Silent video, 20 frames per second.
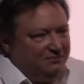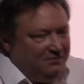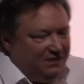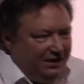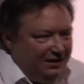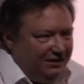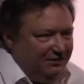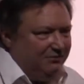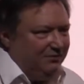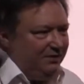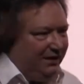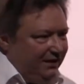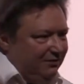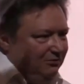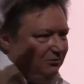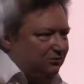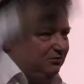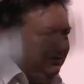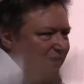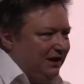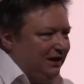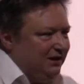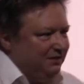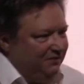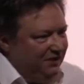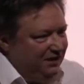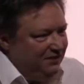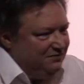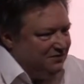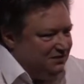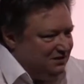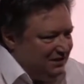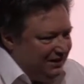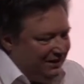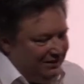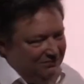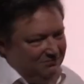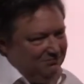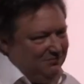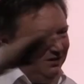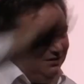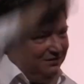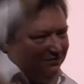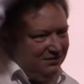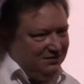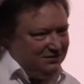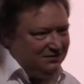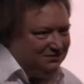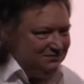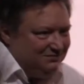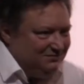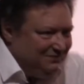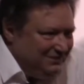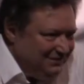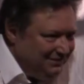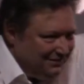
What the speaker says: you know, it all kind of evens out, Malthus and